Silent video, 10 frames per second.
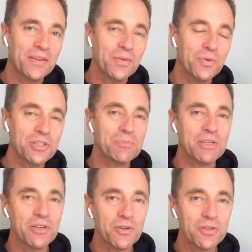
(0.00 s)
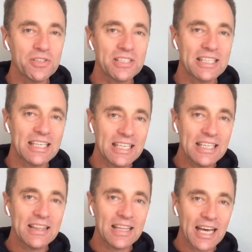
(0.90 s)
Well, it's because
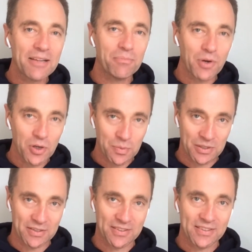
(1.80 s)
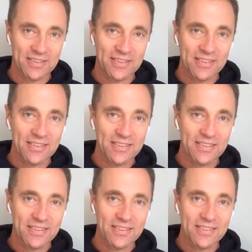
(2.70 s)
in that moment,
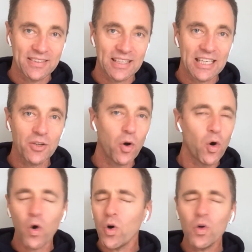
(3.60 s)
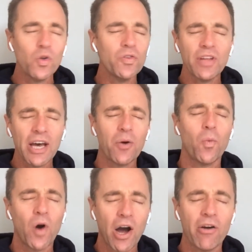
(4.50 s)
in all that
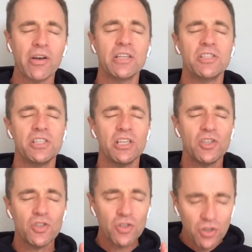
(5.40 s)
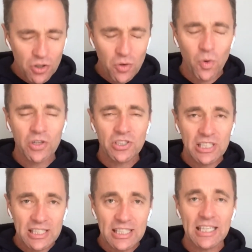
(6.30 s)
worry, she knew what
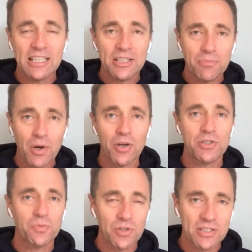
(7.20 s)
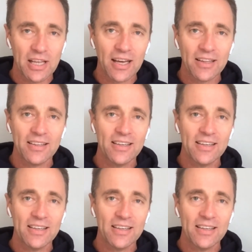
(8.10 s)
she needed most. What's that?